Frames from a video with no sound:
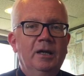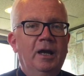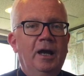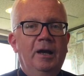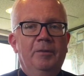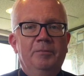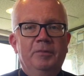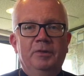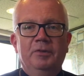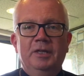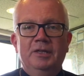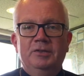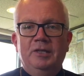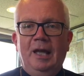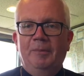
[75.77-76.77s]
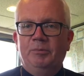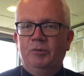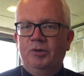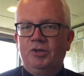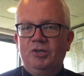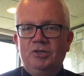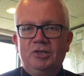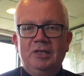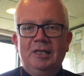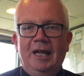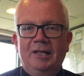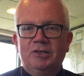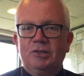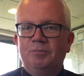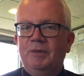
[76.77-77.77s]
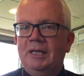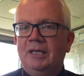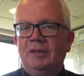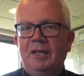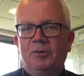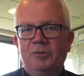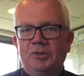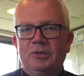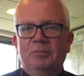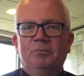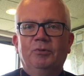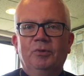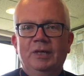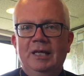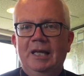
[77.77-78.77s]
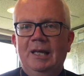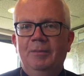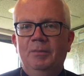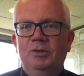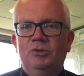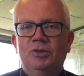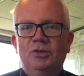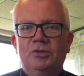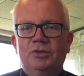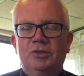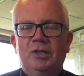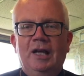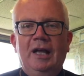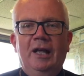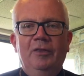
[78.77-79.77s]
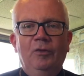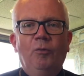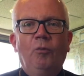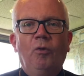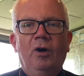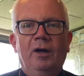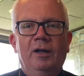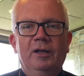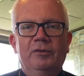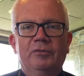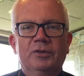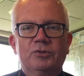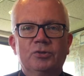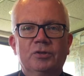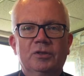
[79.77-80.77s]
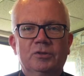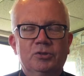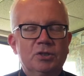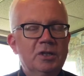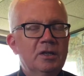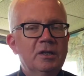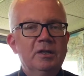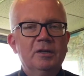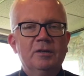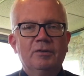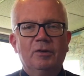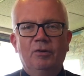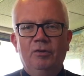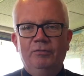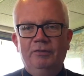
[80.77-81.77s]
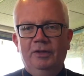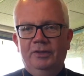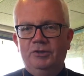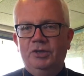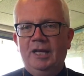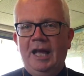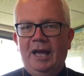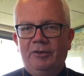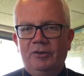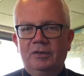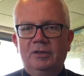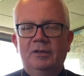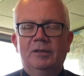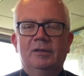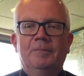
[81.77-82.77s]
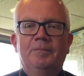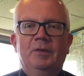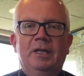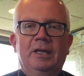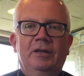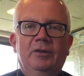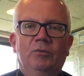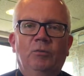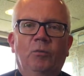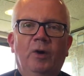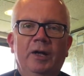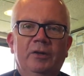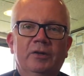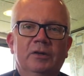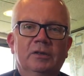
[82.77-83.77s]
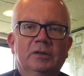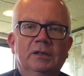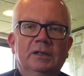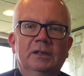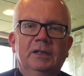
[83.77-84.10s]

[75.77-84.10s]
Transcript: Um, these apparitions did not speak, they were simply images on the wall of the church. The whole village gathered in wonder,